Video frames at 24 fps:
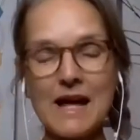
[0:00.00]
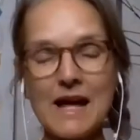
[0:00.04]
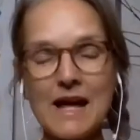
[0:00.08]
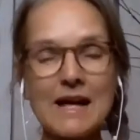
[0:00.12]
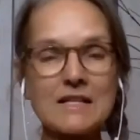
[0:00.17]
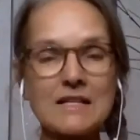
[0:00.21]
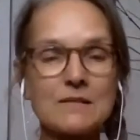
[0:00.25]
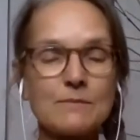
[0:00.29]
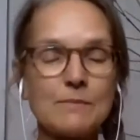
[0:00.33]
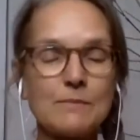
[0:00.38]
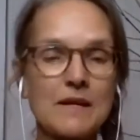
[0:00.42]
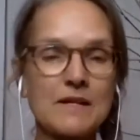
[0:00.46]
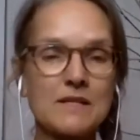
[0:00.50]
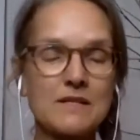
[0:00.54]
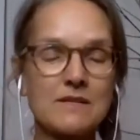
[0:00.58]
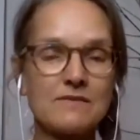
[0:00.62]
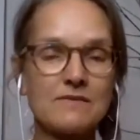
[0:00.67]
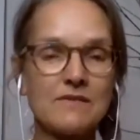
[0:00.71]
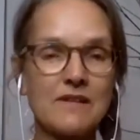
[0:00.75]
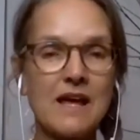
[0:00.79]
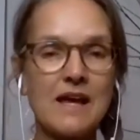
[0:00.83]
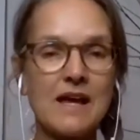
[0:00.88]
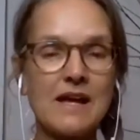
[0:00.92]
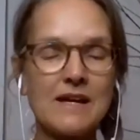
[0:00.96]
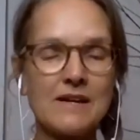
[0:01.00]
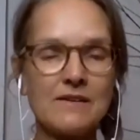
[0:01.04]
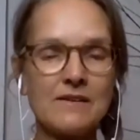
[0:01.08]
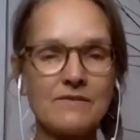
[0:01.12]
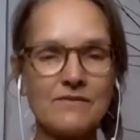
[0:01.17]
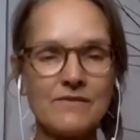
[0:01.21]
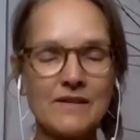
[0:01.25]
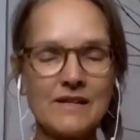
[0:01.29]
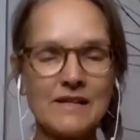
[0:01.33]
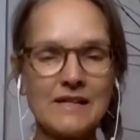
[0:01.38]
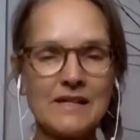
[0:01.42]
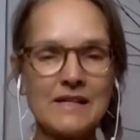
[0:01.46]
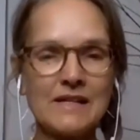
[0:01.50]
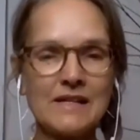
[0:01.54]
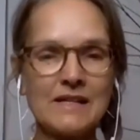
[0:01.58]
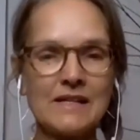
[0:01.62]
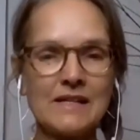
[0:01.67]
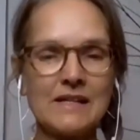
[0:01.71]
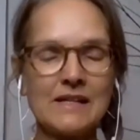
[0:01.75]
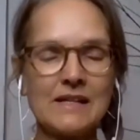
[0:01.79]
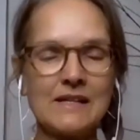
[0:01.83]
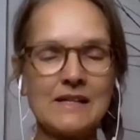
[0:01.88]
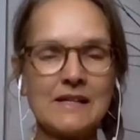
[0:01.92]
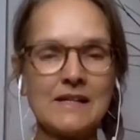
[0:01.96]
aspects of life,
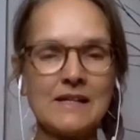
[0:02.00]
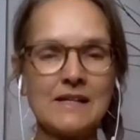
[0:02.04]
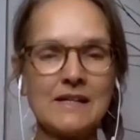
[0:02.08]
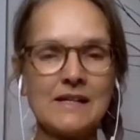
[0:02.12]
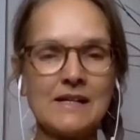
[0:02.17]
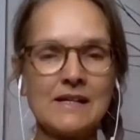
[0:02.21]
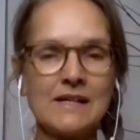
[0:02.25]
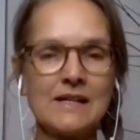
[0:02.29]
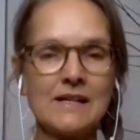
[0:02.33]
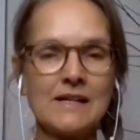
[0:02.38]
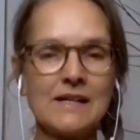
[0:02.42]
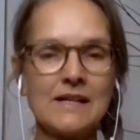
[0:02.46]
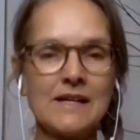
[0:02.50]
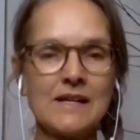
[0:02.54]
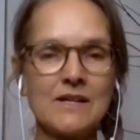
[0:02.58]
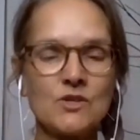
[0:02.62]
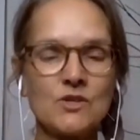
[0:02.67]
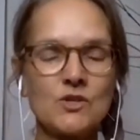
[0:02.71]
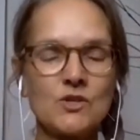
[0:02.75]
it